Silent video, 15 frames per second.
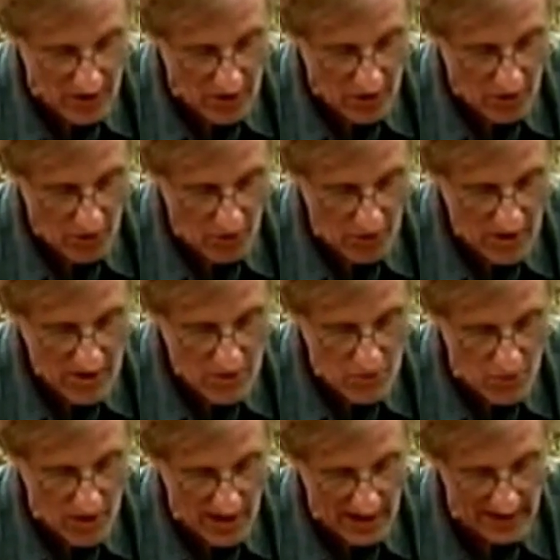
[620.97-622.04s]
or
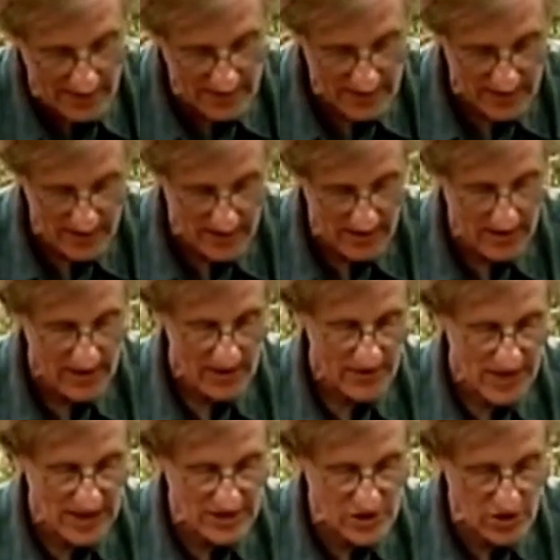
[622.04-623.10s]
one
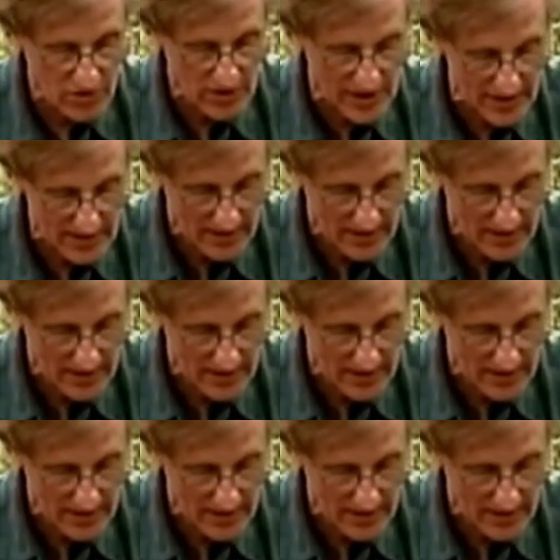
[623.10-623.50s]
that you can